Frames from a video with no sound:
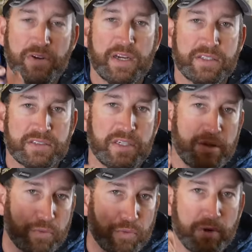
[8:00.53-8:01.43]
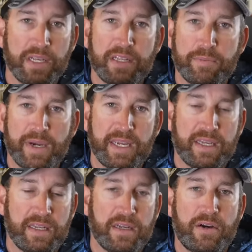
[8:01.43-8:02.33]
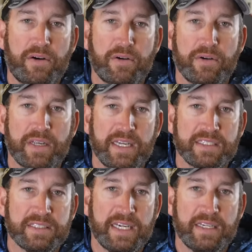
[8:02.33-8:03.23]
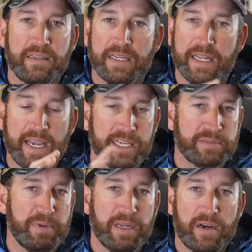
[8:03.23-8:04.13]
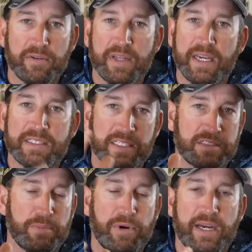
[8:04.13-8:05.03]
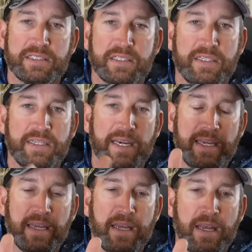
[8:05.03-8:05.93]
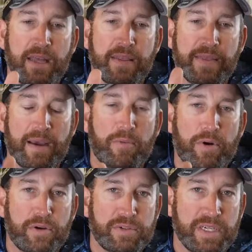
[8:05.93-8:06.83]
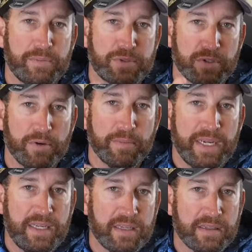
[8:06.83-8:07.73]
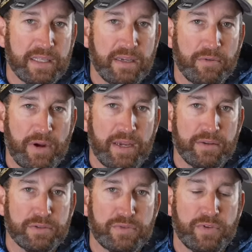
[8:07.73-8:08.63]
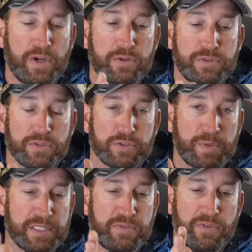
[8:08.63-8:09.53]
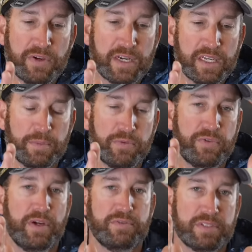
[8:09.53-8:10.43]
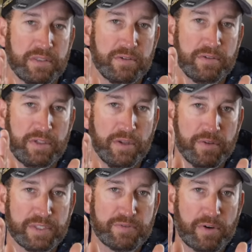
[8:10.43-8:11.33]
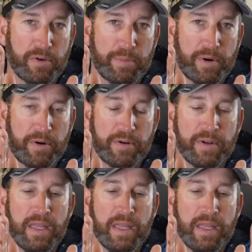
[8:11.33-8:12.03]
got the sun really baking in hard against that, and it has been all day, so it's a bright sunny day, that water temperature immediately around those floats, or especially if you've got a couple floats that are this far apart,